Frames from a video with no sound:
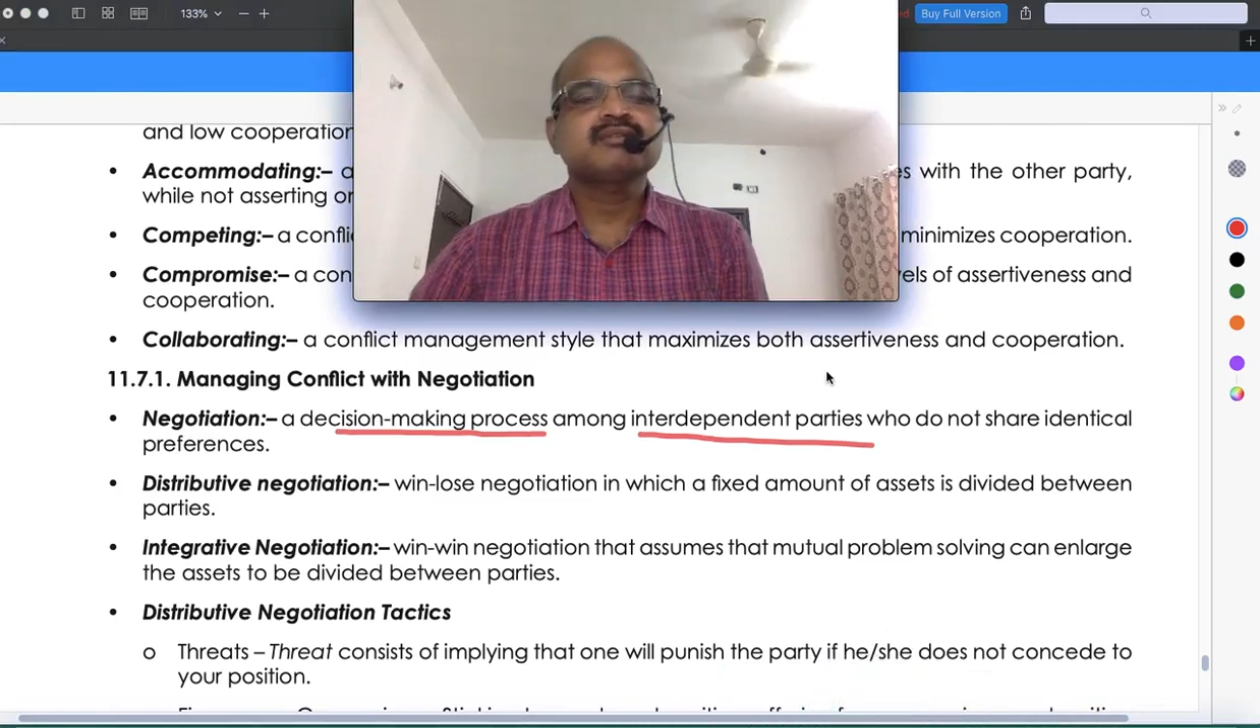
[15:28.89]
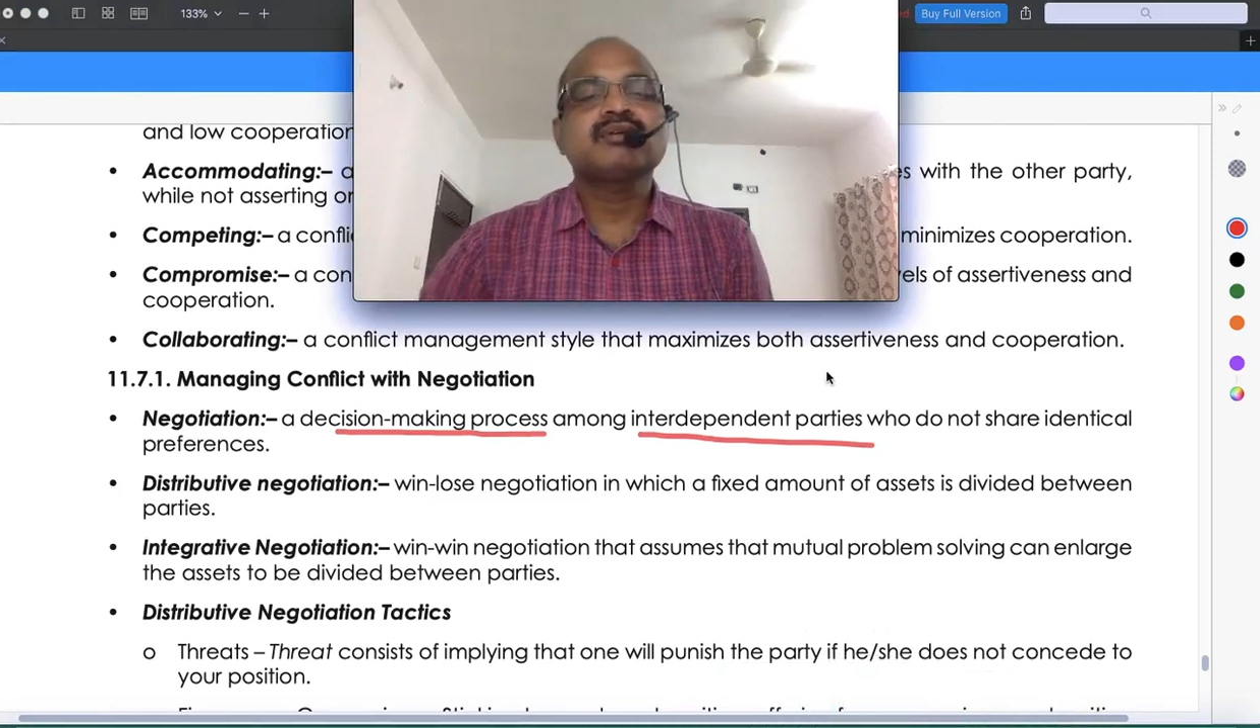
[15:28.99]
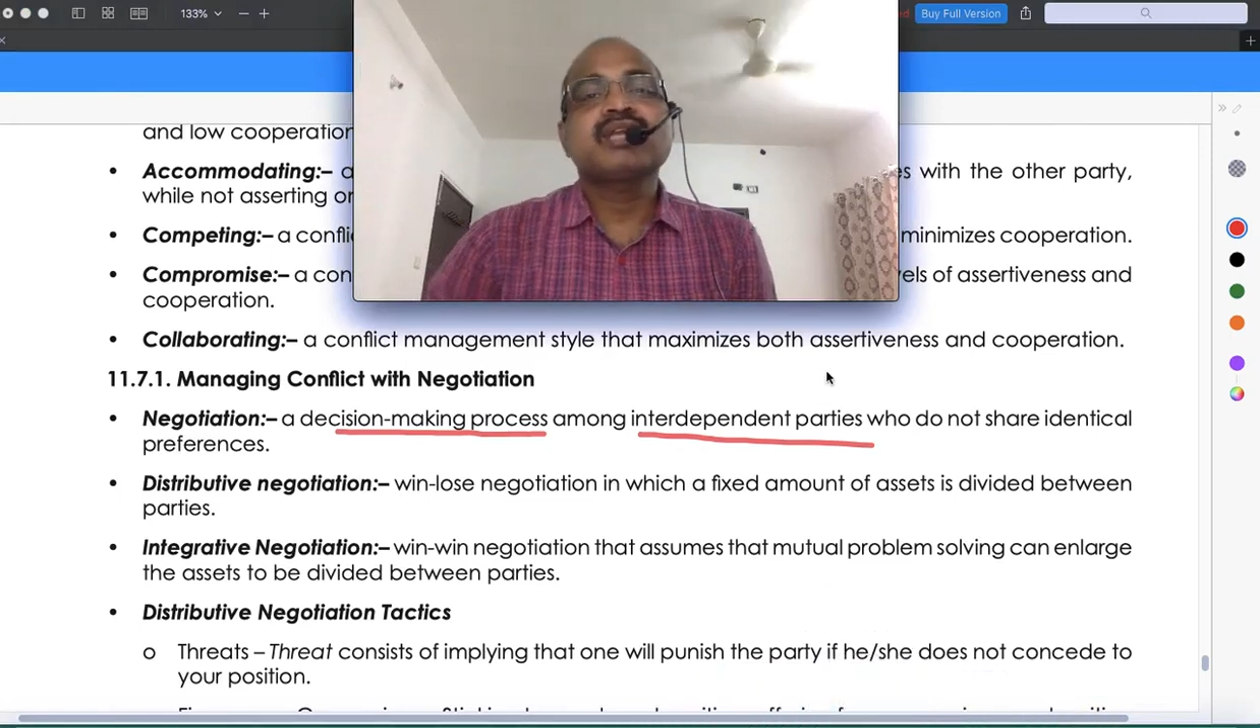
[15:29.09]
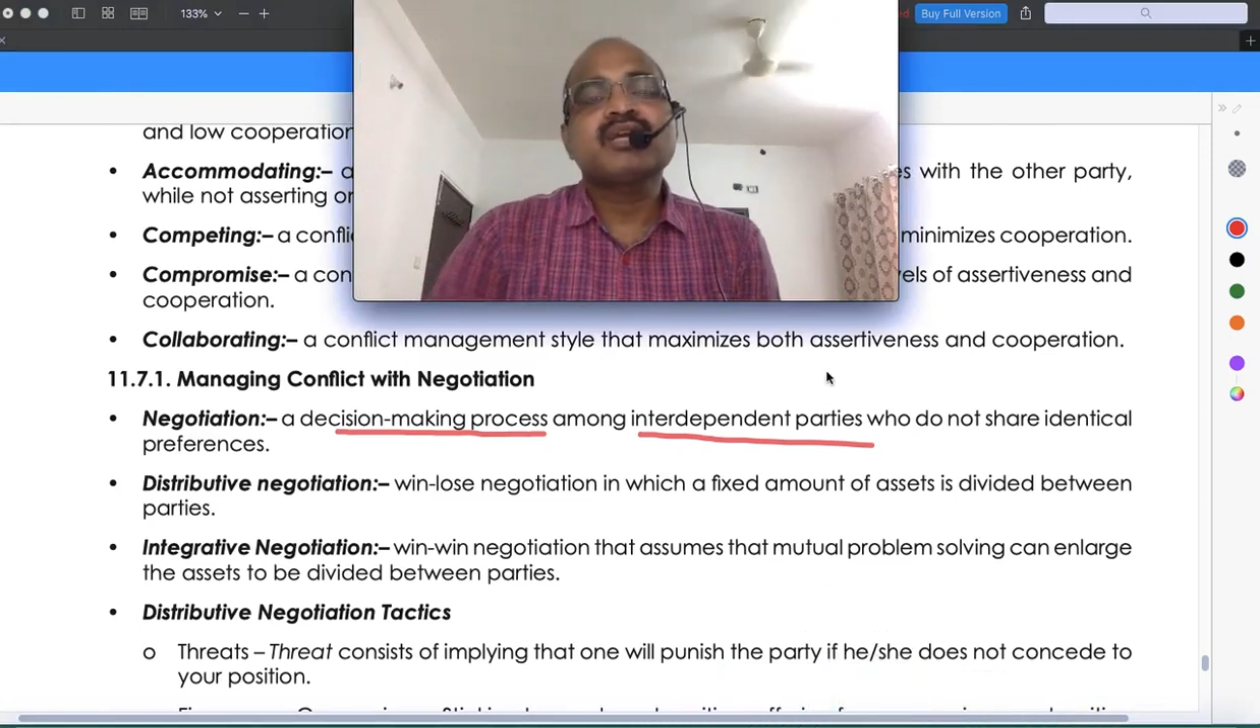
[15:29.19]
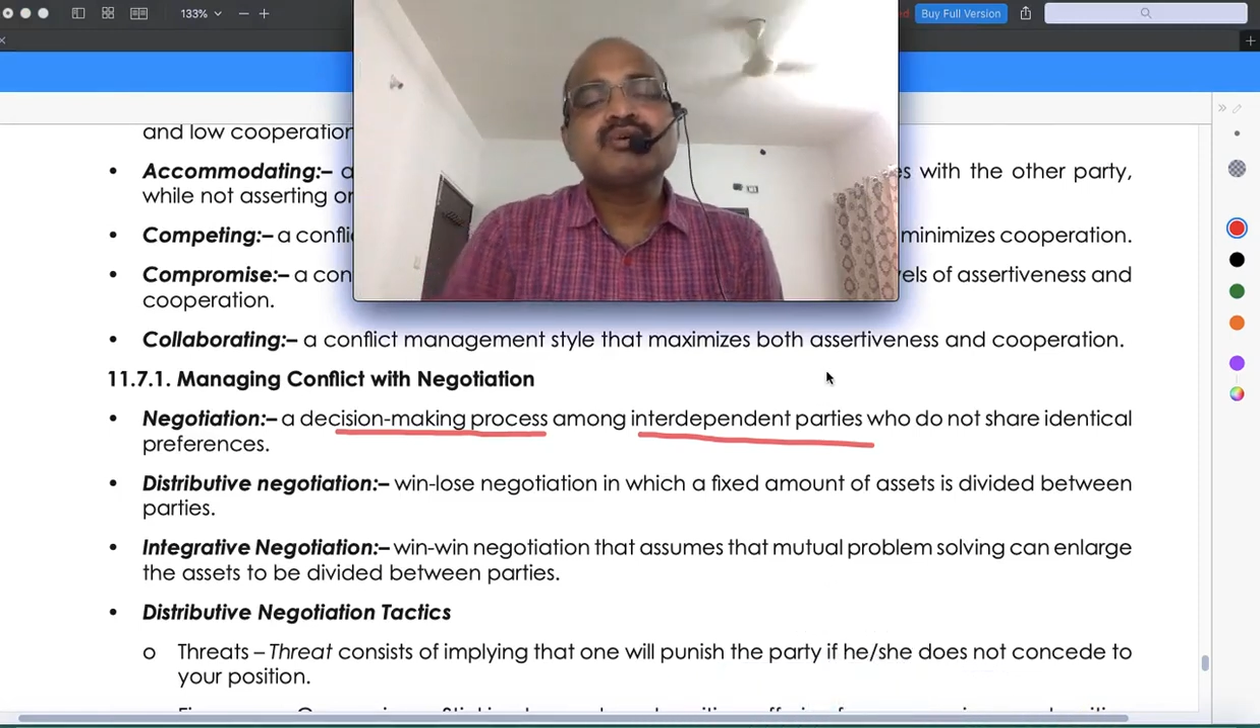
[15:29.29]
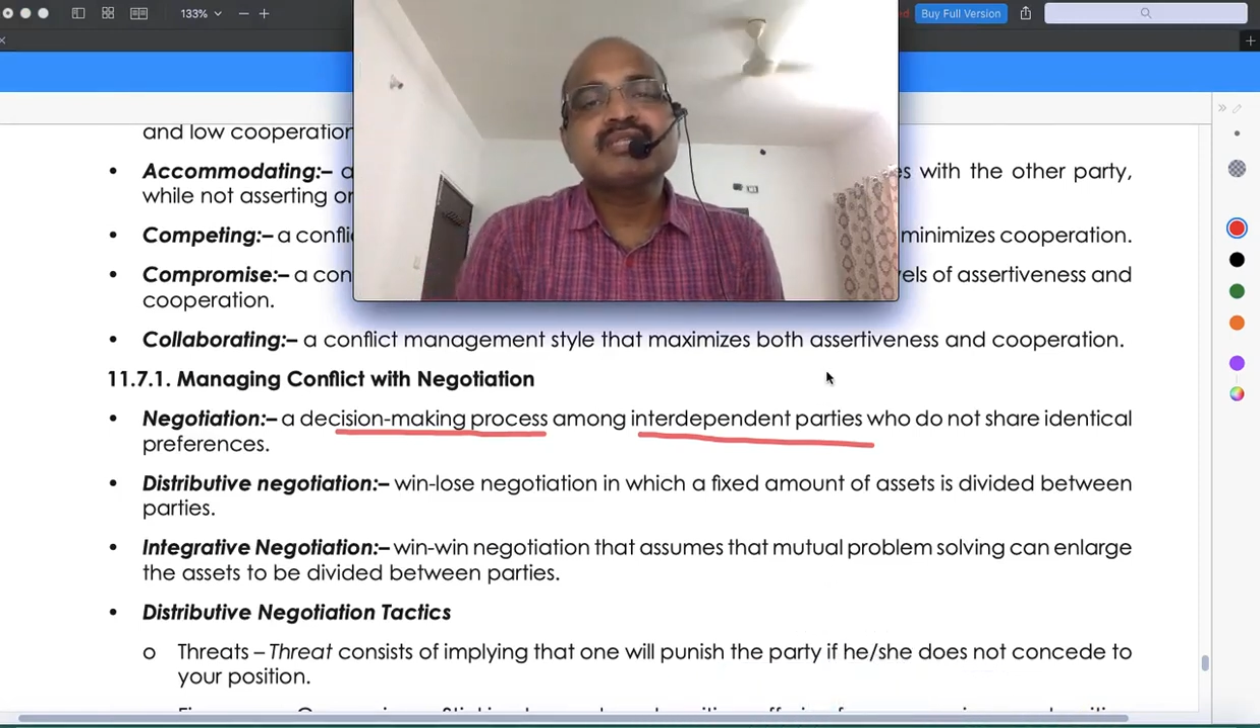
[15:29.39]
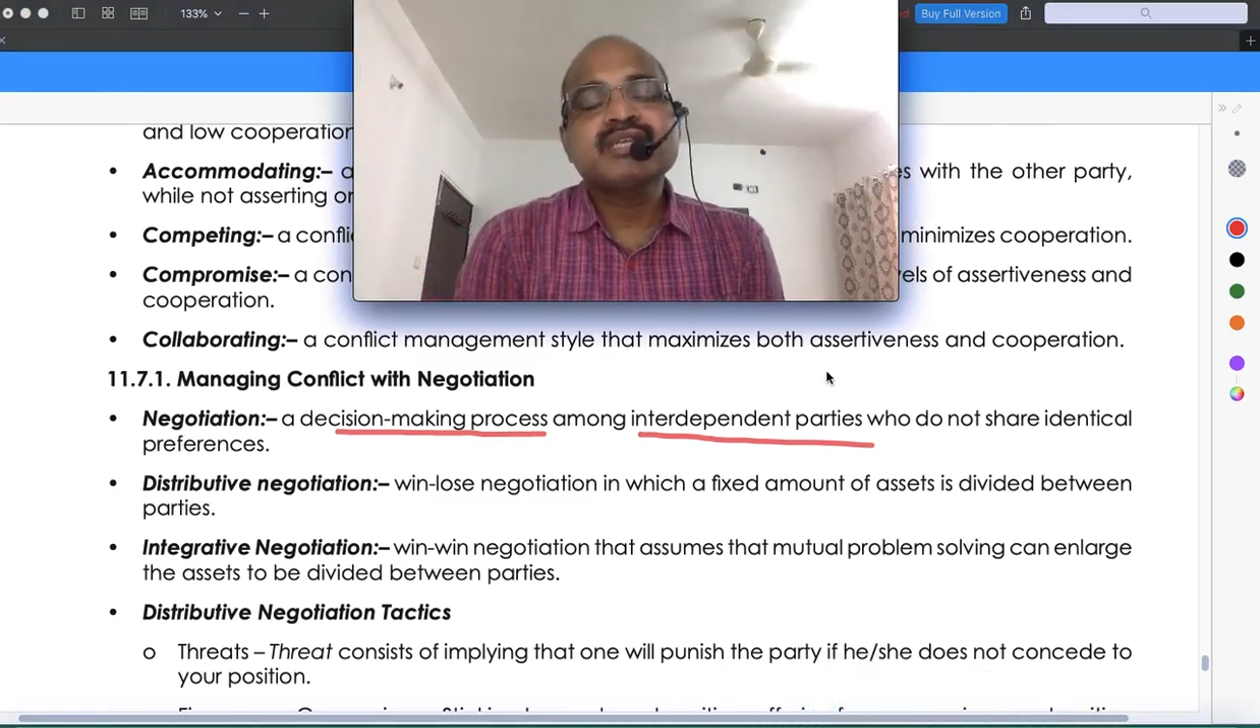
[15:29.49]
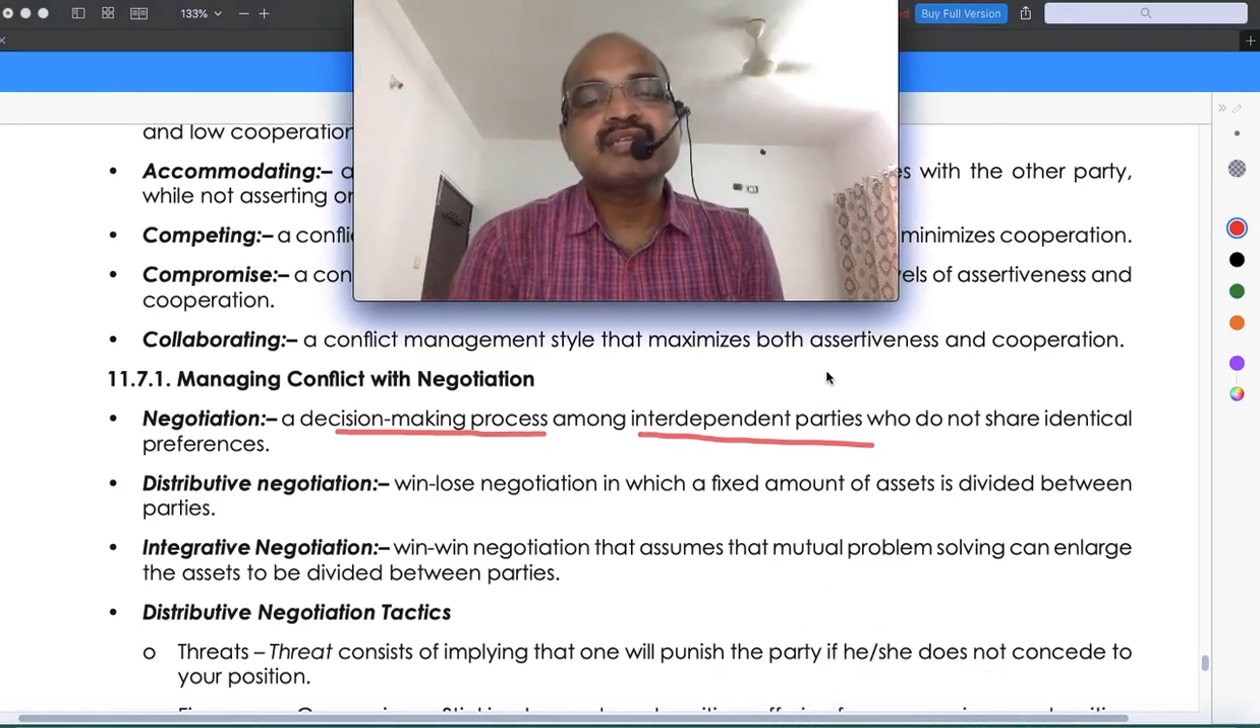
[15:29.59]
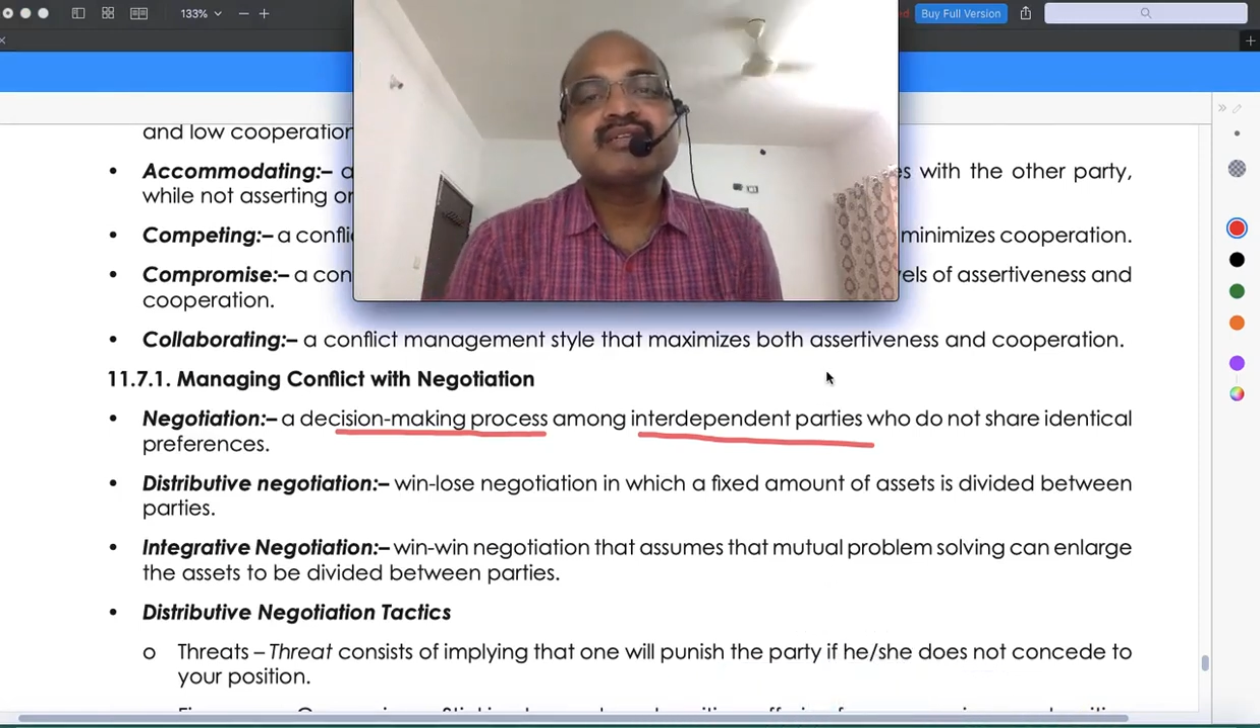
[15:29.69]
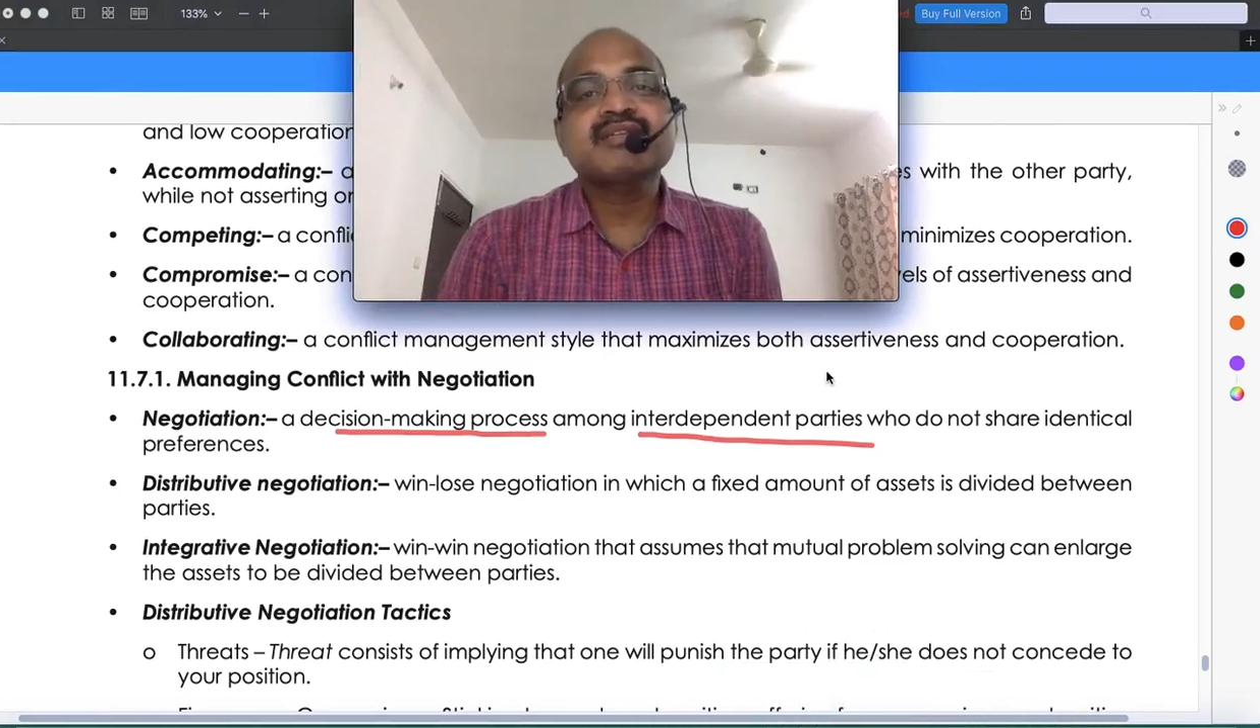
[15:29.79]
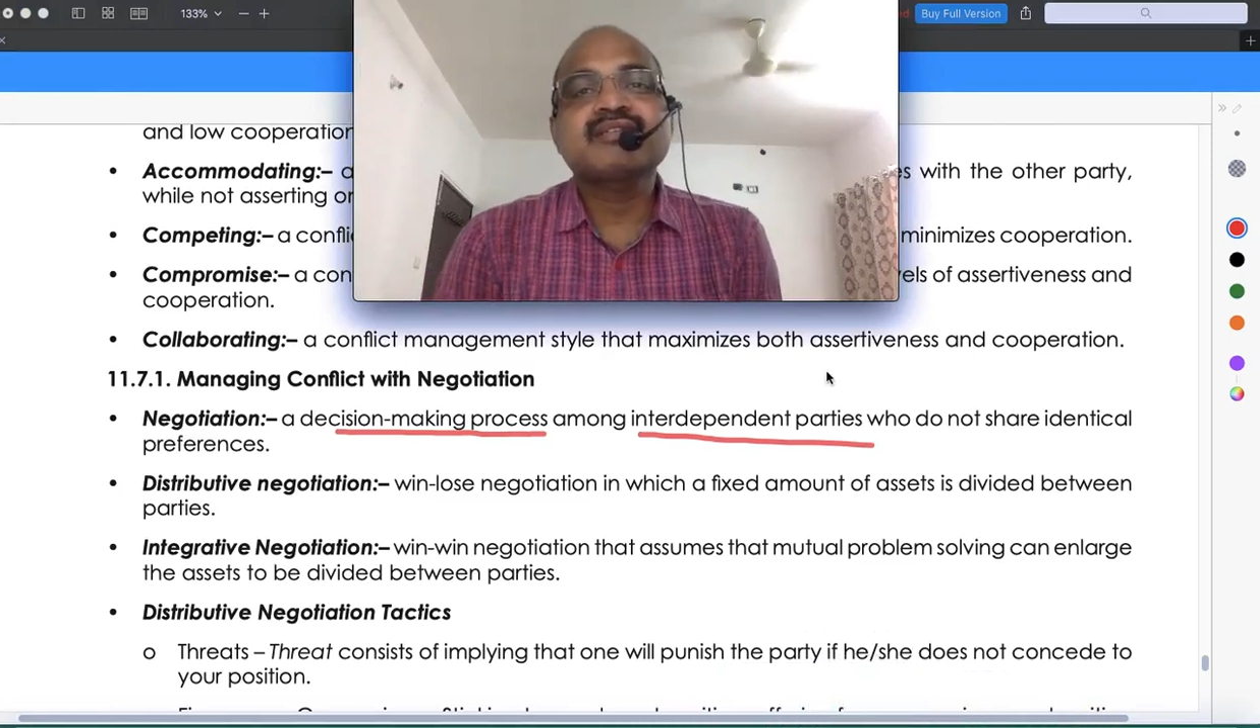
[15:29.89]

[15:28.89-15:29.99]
so negotiation